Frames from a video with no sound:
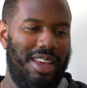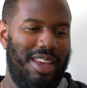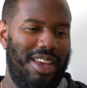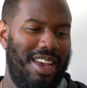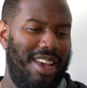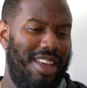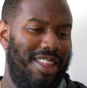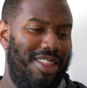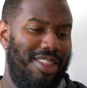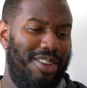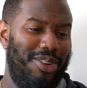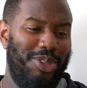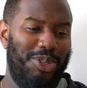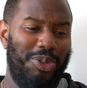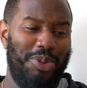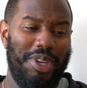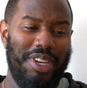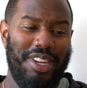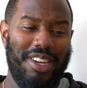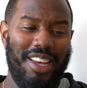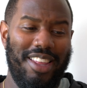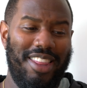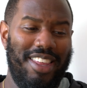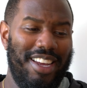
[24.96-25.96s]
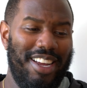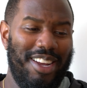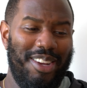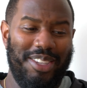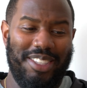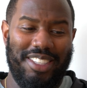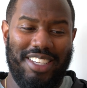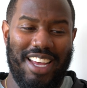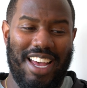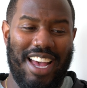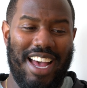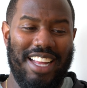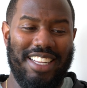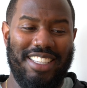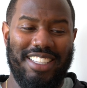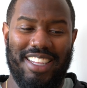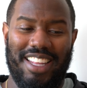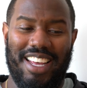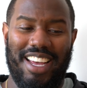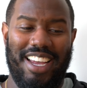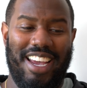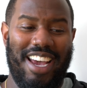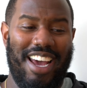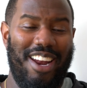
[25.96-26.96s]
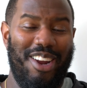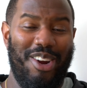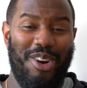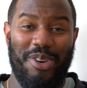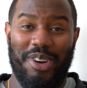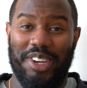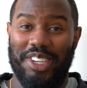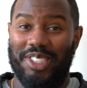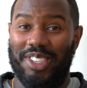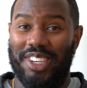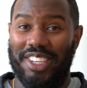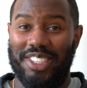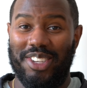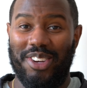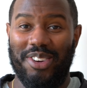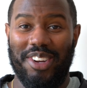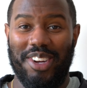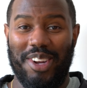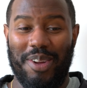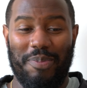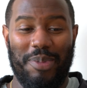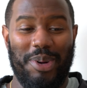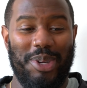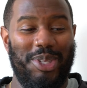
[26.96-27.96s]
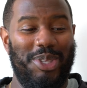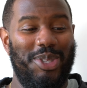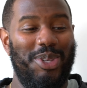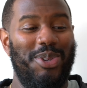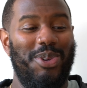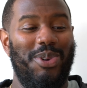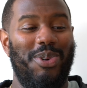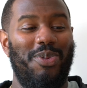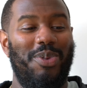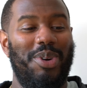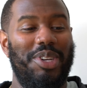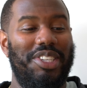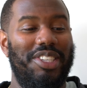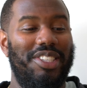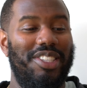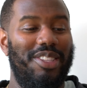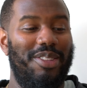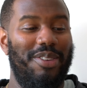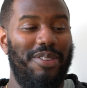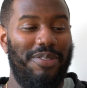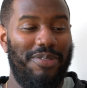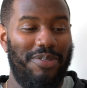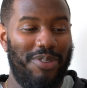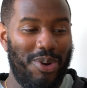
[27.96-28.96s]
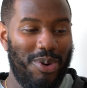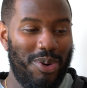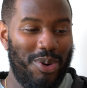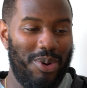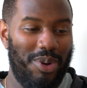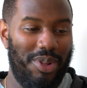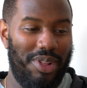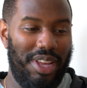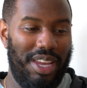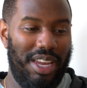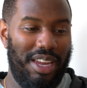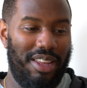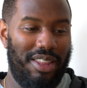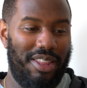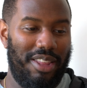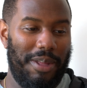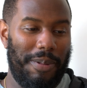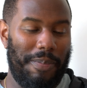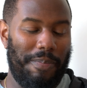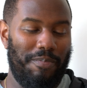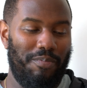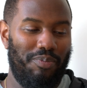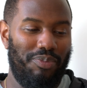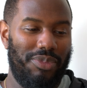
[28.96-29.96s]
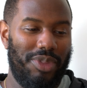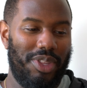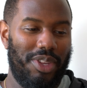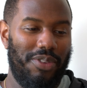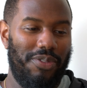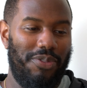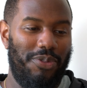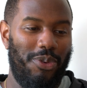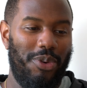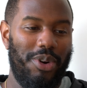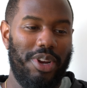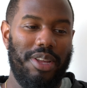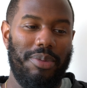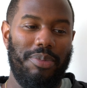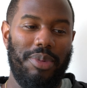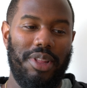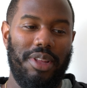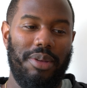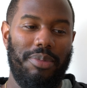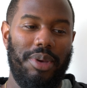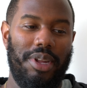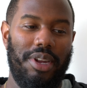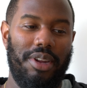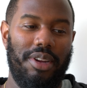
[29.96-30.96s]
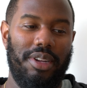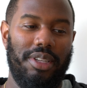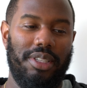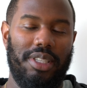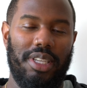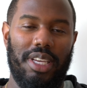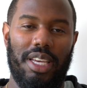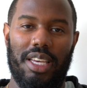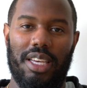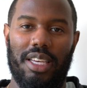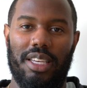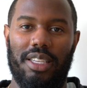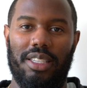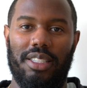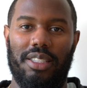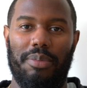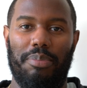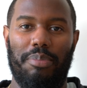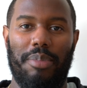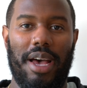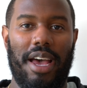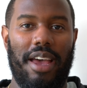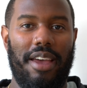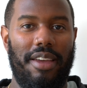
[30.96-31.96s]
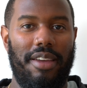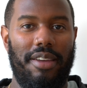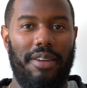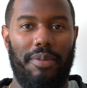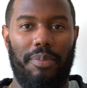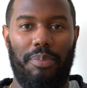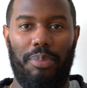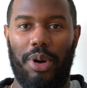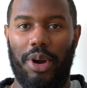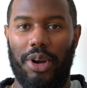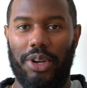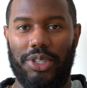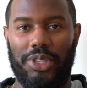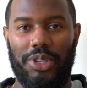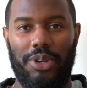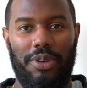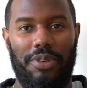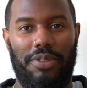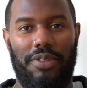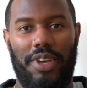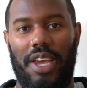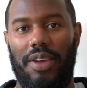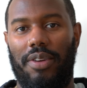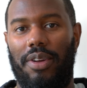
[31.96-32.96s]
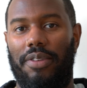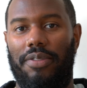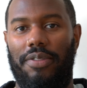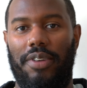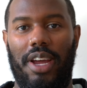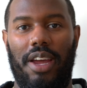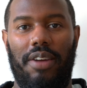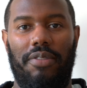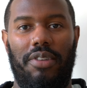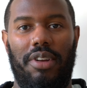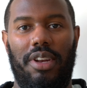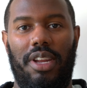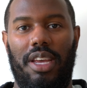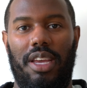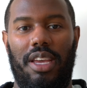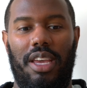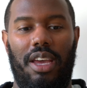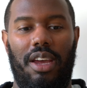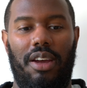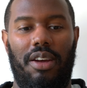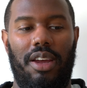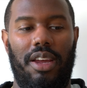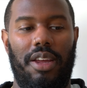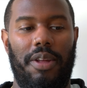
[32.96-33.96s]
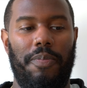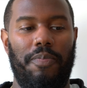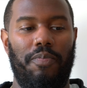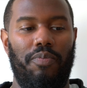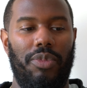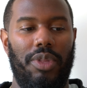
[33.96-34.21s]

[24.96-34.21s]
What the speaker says: and there's really nothing else to add to that category. So let's go to number 2, which is the focal length. 40 millimeters is my personal favorite for everyday carry.